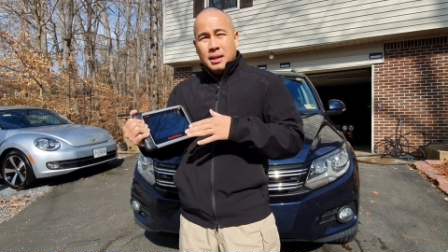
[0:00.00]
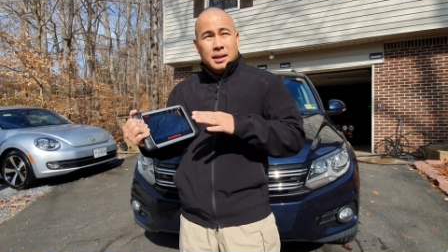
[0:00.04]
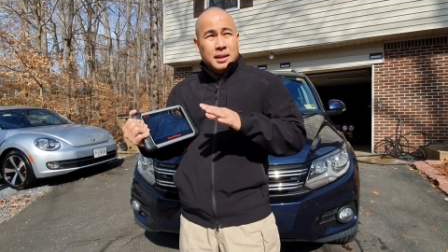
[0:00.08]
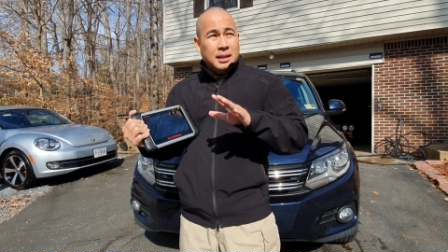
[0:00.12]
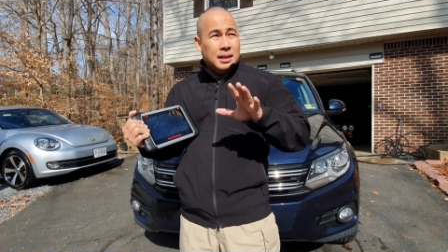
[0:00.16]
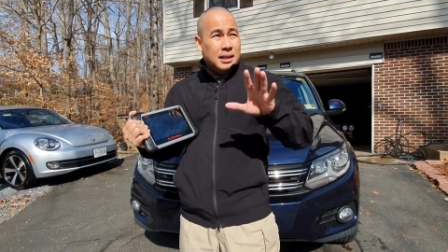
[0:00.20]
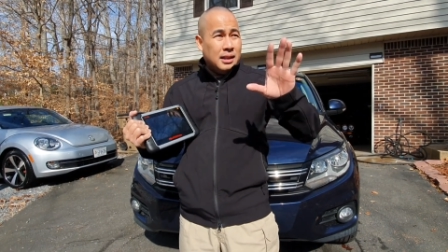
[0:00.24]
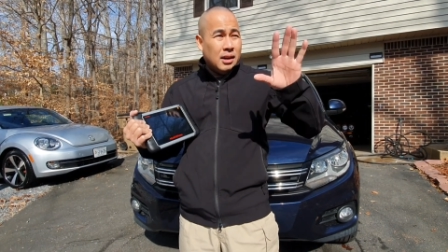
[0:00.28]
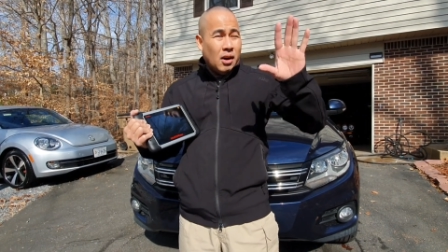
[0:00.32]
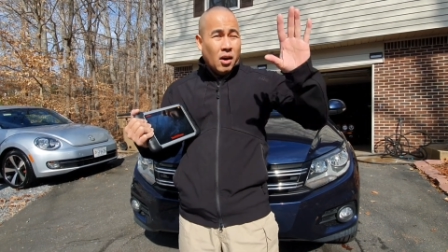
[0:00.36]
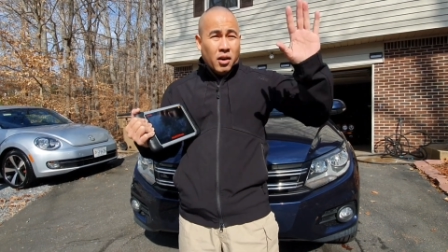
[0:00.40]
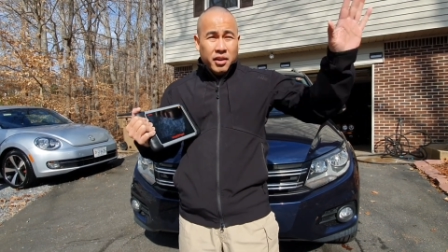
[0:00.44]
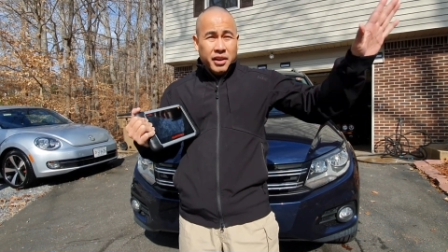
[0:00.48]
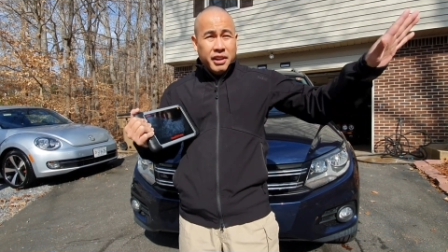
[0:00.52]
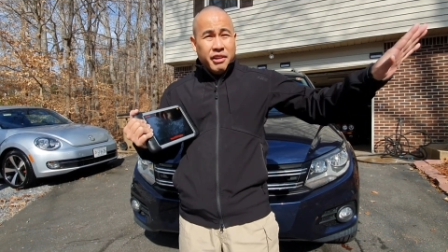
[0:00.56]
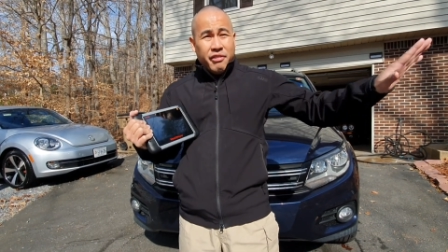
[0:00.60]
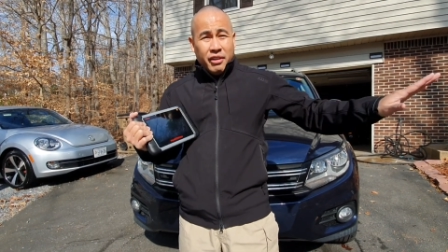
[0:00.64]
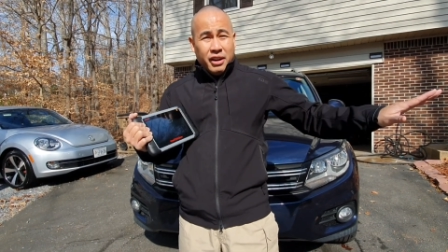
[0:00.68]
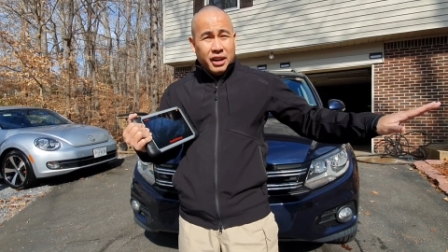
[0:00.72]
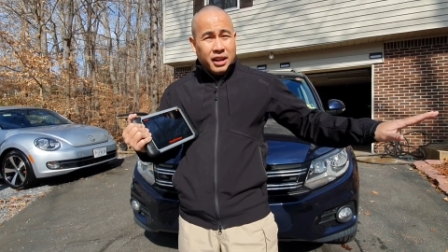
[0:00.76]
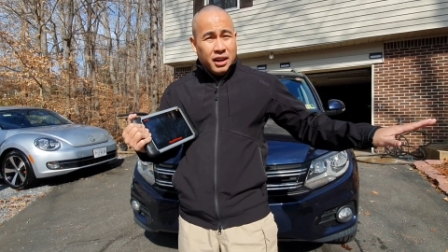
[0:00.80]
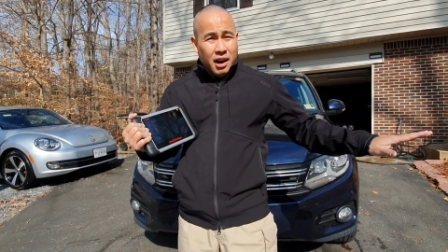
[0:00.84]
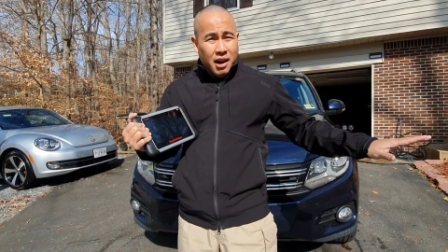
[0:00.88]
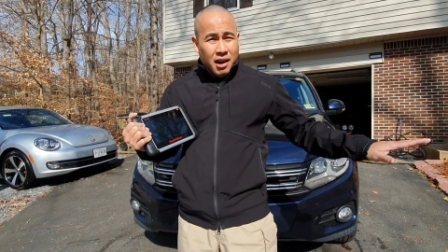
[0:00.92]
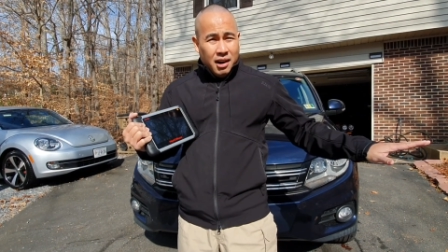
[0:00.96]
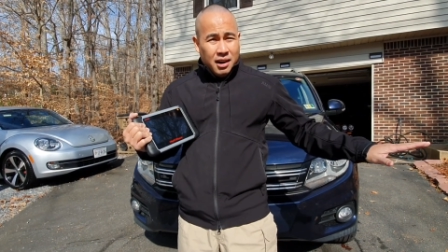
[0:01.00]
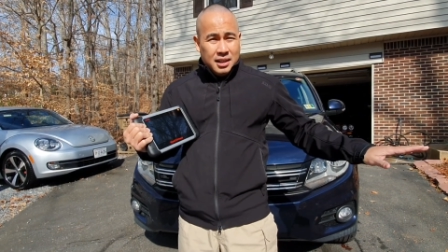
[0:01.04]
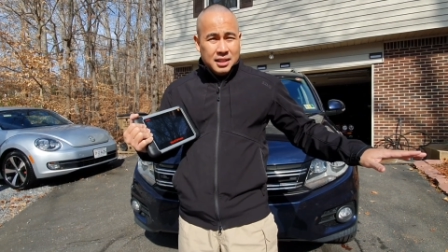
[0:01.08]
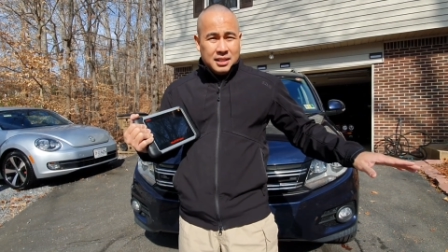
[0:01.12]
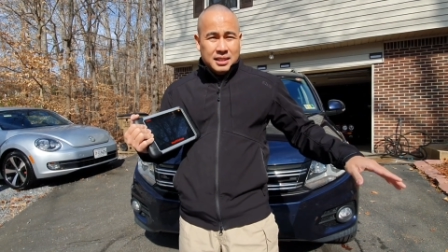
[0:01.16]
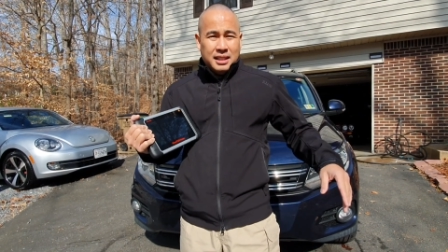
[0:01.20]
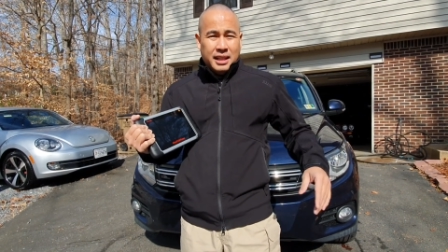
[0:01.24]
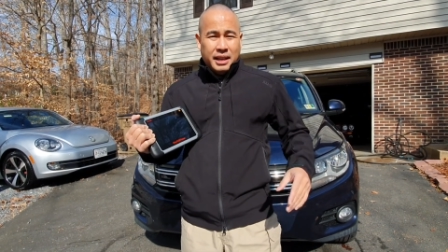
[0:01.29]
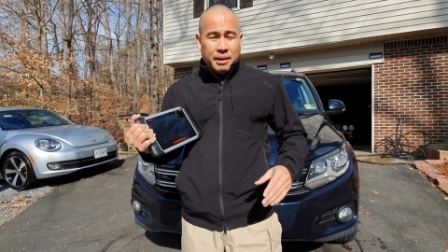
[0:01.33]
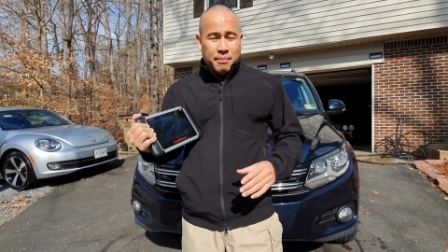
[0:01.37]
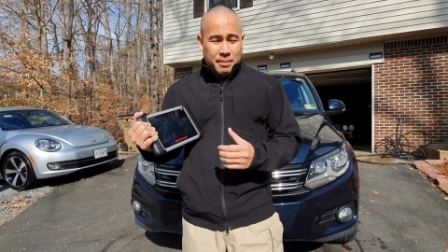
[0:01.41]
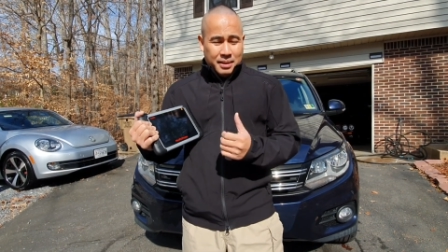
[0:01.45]
on different cars
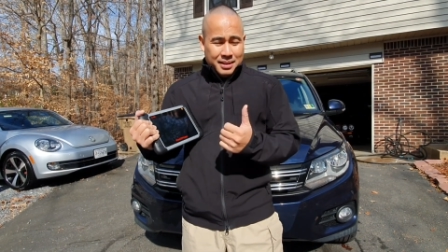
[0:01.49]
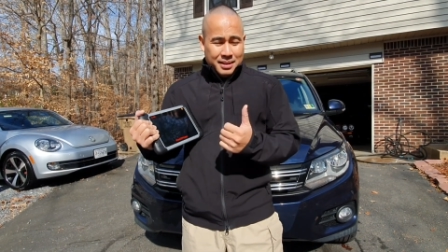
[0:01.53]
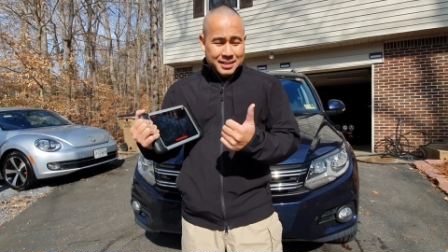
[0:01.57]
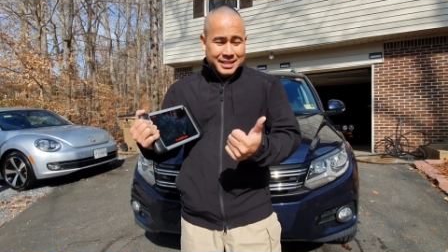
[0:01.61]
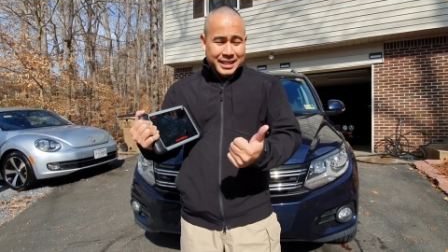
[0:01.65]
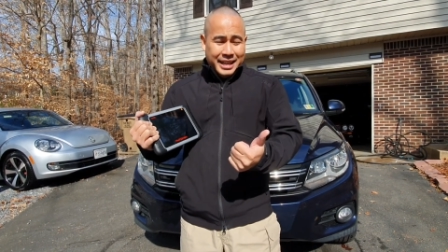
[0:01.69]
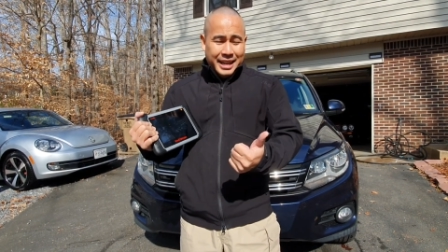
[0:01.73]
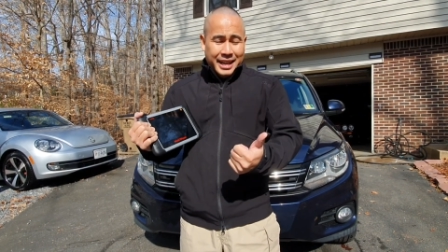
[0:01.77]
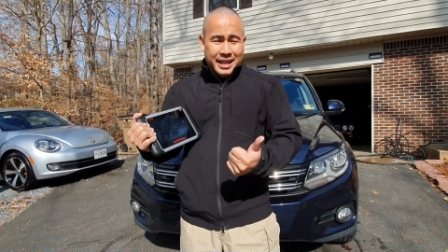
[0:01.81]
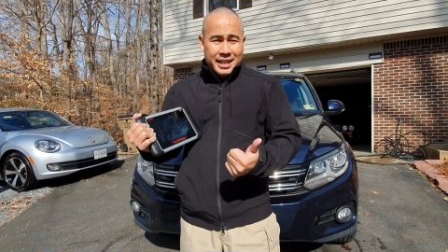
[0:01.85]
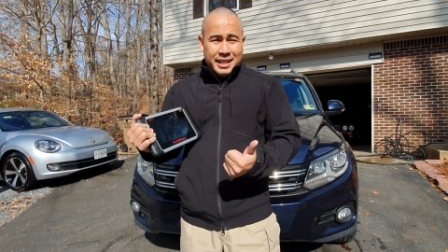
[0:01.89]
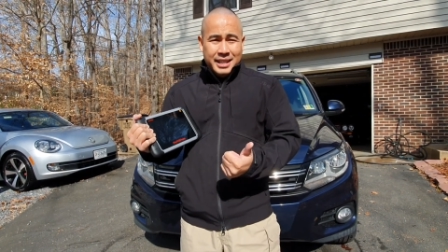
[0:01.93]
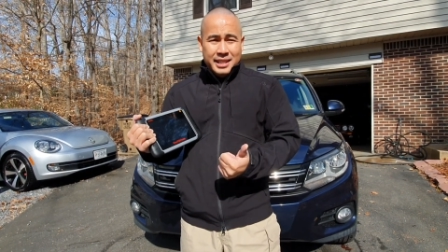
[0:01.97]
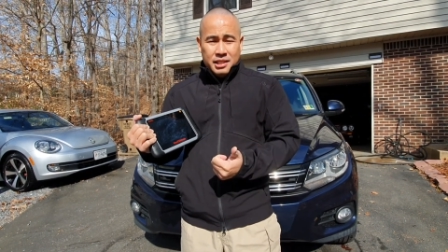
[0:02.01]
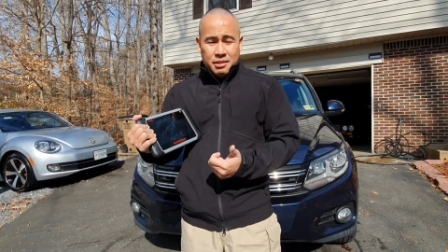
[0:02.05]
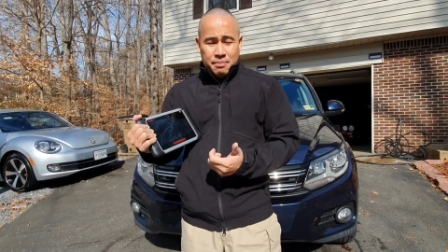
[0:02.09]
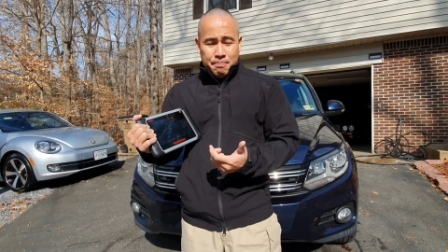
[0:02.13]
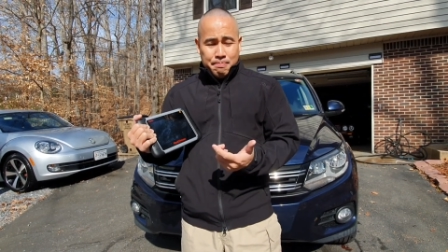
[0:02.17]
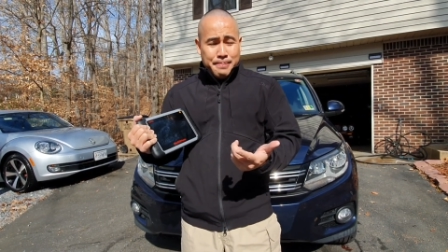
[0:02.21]
like Mercedes,